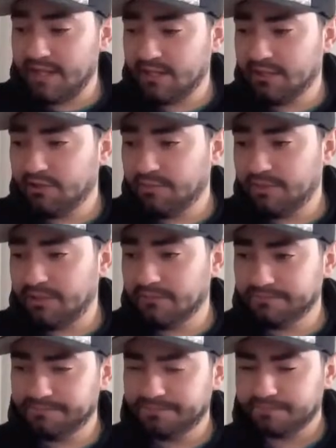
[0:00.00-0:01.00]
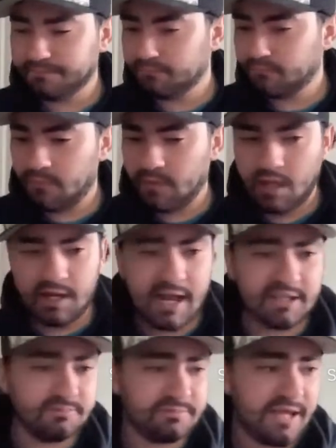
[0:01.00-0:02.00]
it a little bit, I got to
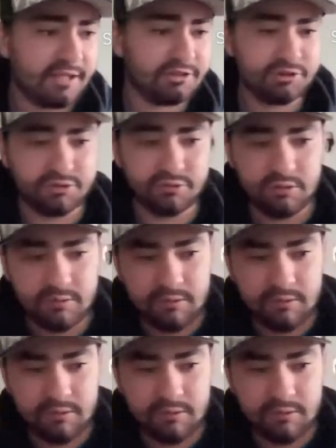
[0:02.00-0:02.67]
add some texture.